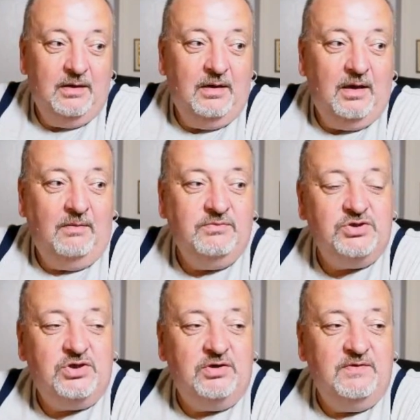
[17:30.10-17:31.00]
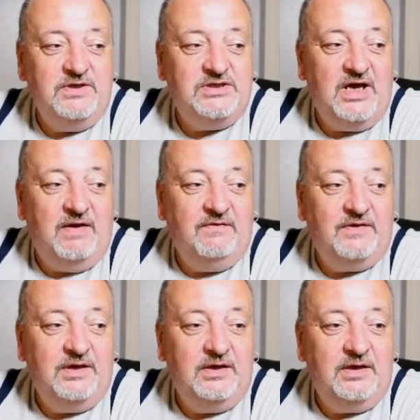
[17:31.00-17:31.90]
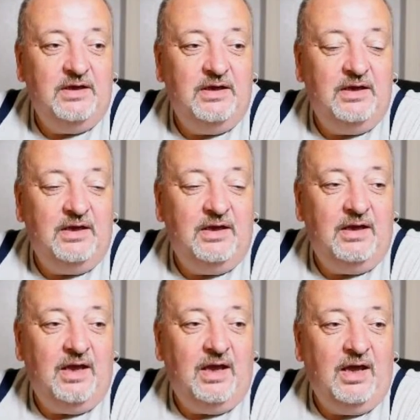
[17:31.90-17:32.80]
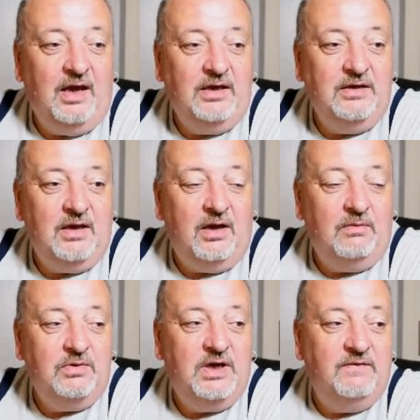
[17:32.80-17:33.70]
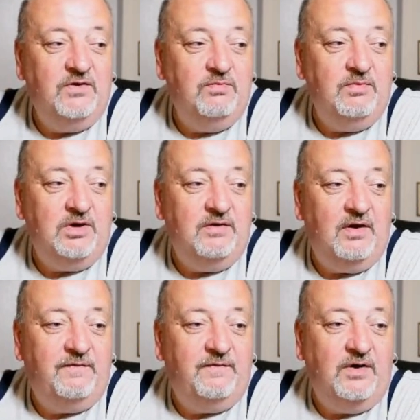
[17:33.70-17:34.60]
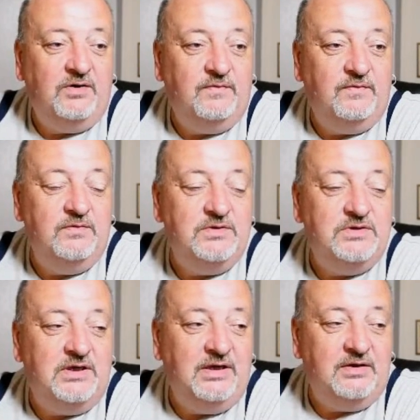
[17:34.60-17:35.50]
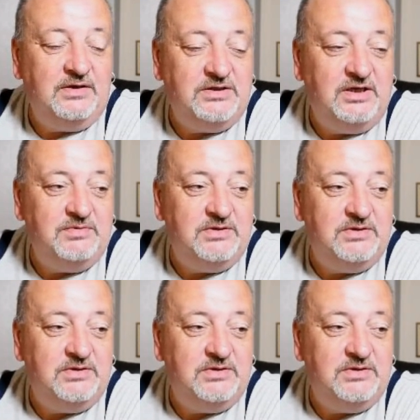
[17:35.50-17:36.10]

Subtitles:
I'm just going to reset everything, and I will give you my final thoughts and any other tips.